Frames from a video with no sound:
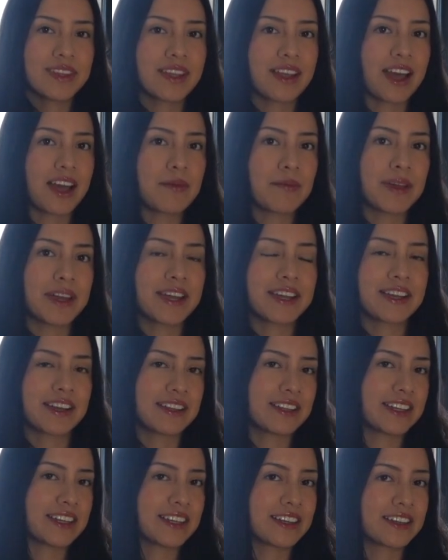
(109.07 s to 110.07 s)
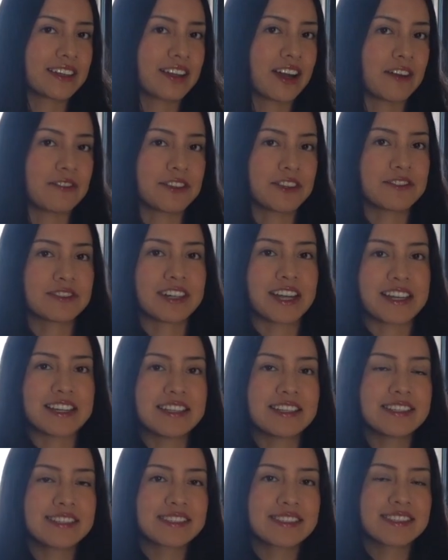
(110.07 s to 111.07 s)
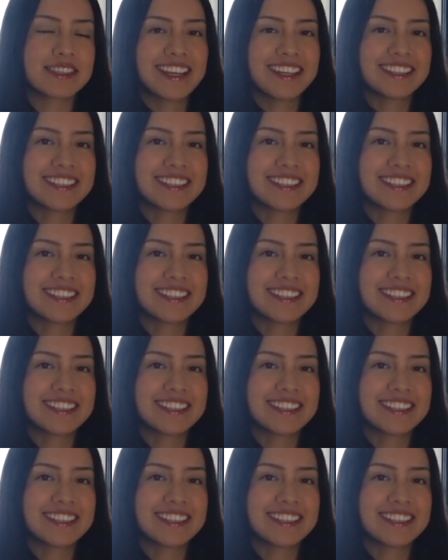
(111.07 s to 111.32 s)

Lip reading: I make like coffee over ice.